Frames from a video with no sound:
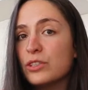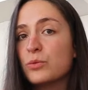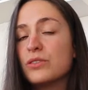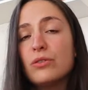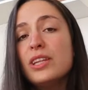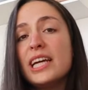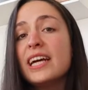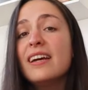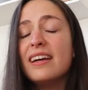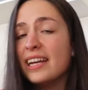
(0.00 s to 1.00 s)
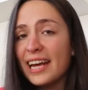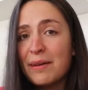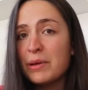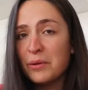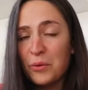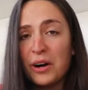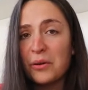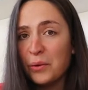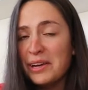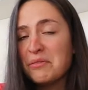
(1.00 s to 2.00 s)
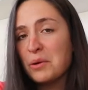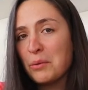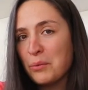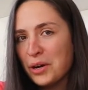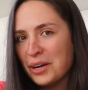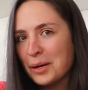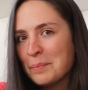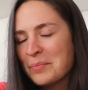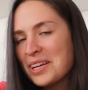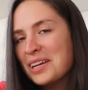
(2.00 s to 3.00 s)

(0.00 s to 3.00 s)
which was only an 8-minute walk away from where we were,